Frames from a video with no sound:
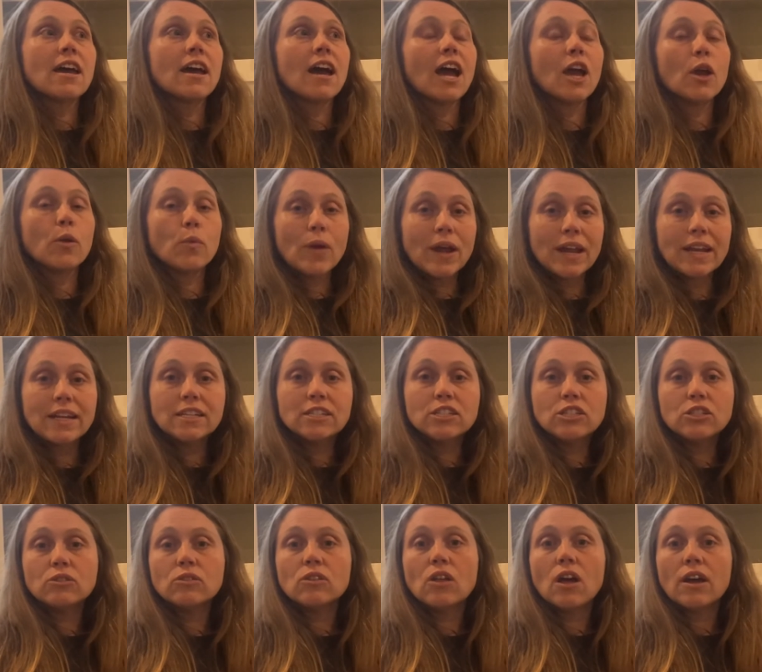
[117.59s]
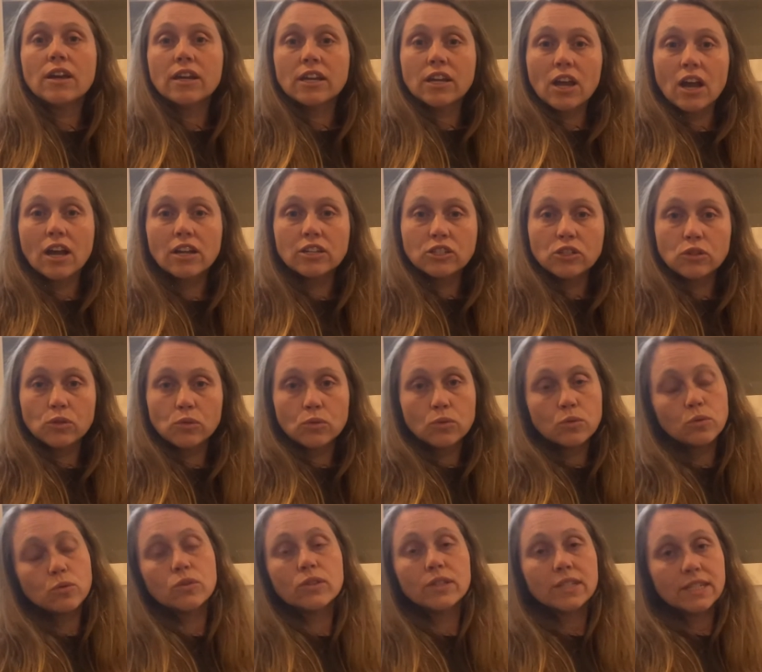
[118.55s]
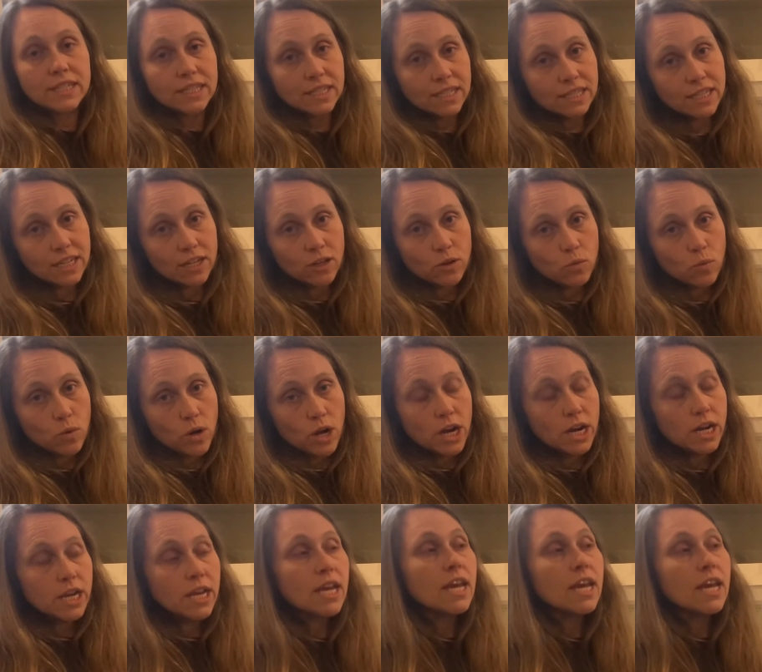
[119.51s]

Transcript: I waited too long, it got too cool and it didn't work.